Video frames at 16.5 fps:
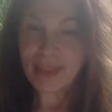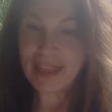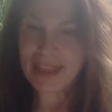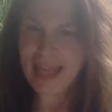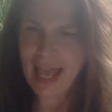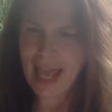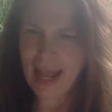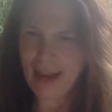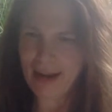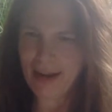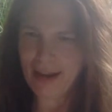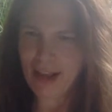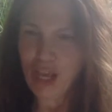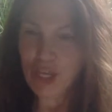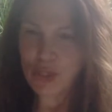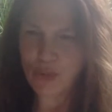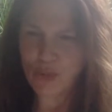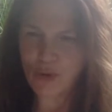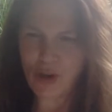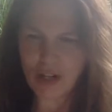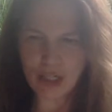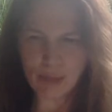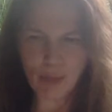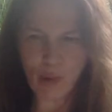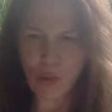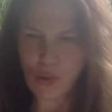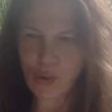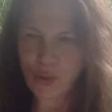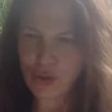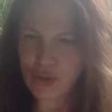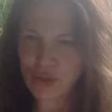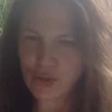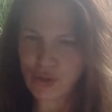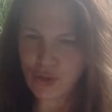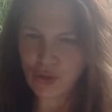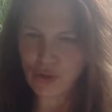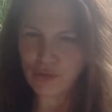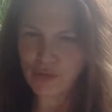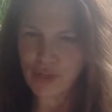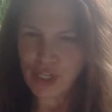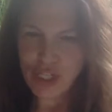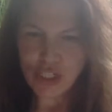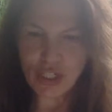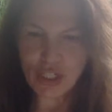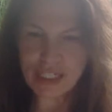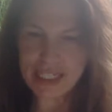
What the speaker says: Then you got up all your nerve, took a